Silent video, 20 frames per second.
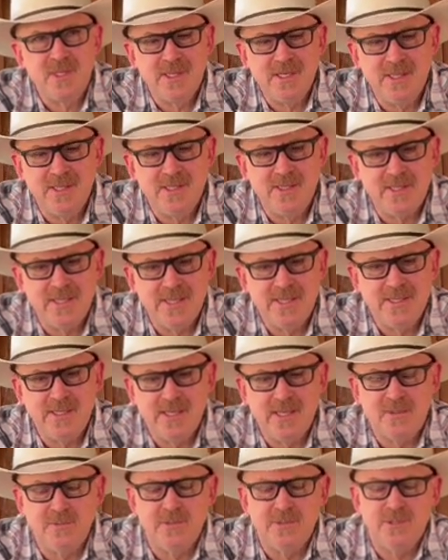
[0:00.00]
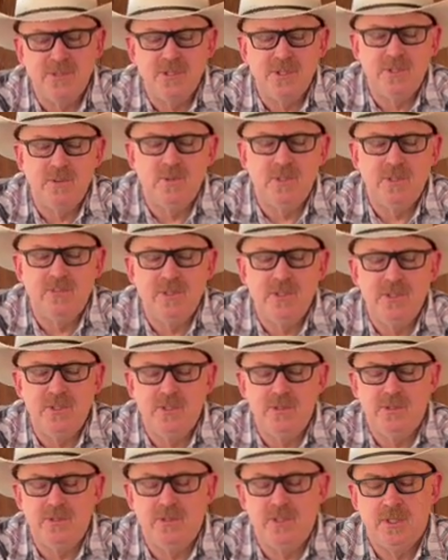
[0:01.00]
Kind of like that one. So what I'm gonna
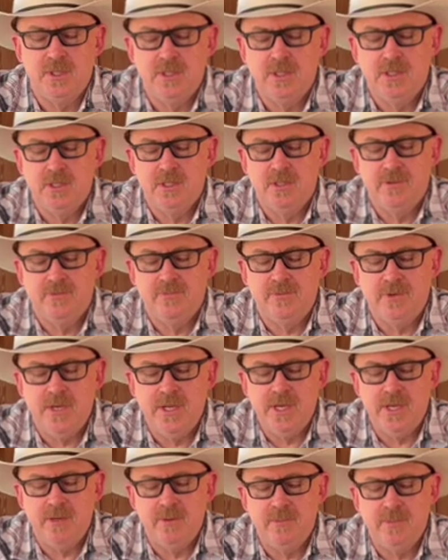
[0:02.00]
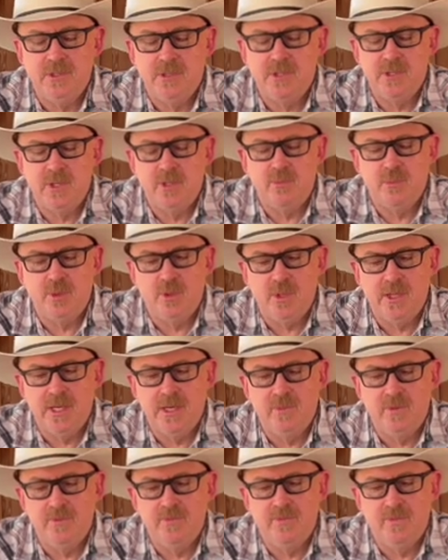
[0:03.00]
do is, for now, I'm just gonna pull
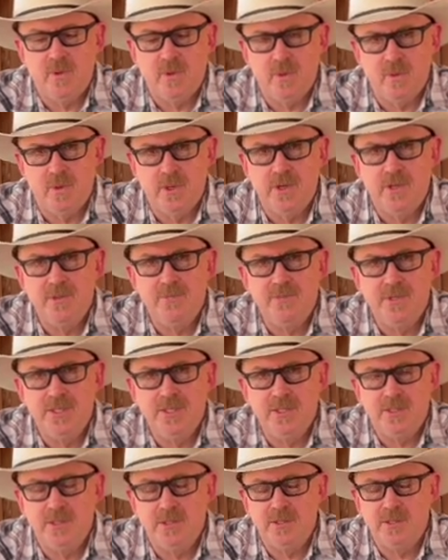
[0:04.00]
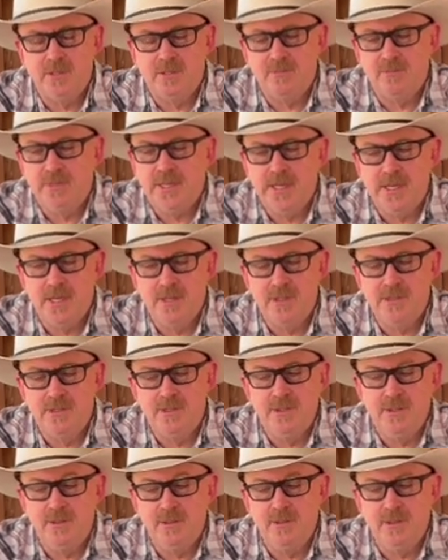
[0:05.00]
that one forward because out of the
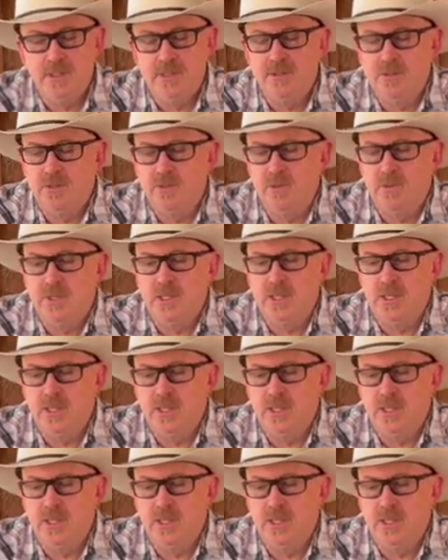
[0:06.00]
two, that's the one I